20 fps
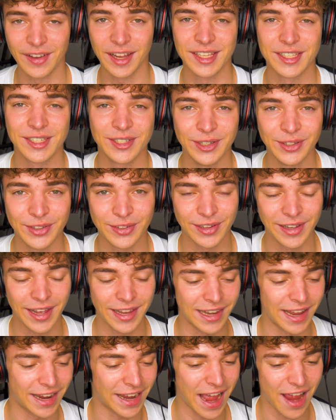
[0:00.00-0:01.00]
think it's cool to
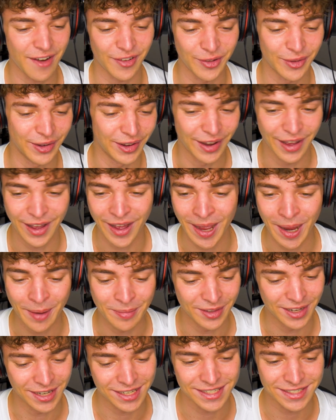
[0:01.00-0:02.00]
get like everyone
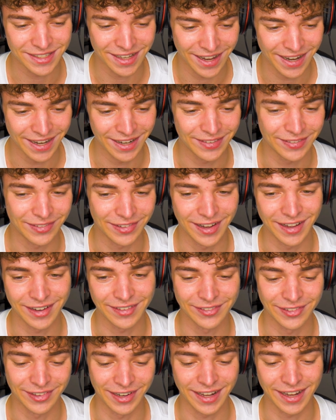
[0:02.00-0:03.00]
hyped and excited for
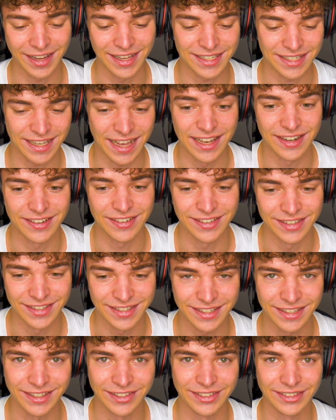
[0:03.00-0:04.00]
like his
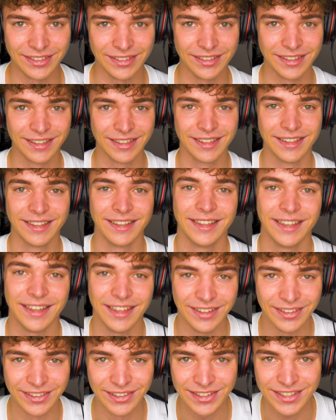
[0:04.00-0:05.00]
entrance in
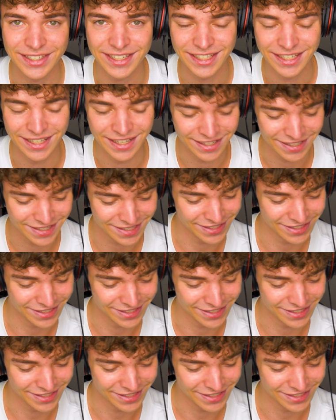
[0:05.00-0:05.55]
the whole scene.